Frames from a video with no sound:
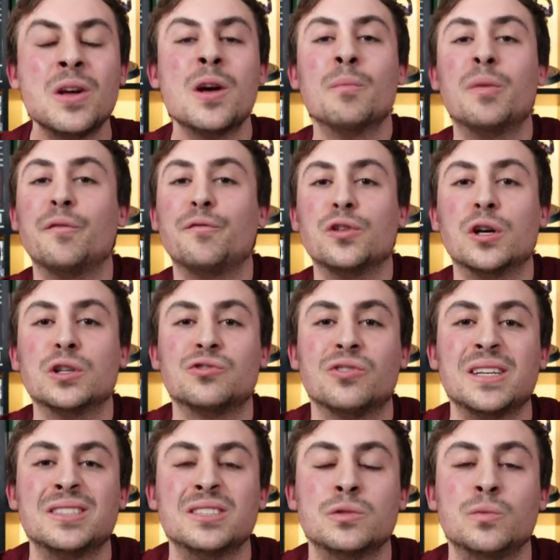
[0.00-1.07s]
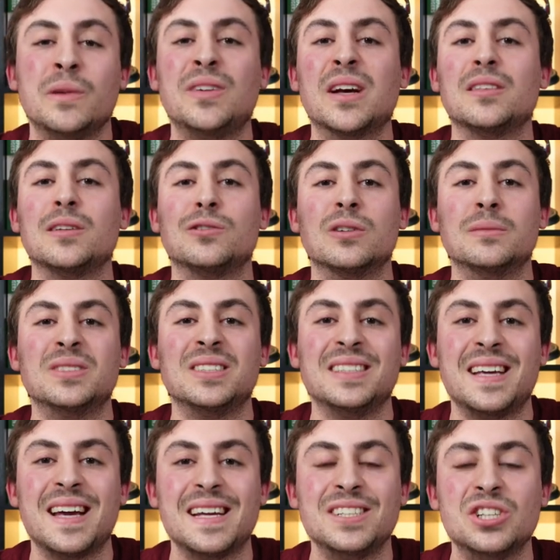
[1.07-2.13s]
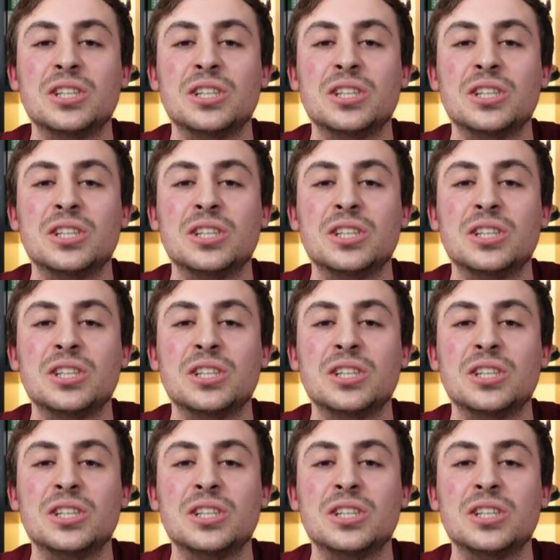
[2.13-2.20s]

But for those reasons, we've got the Crimson Cage,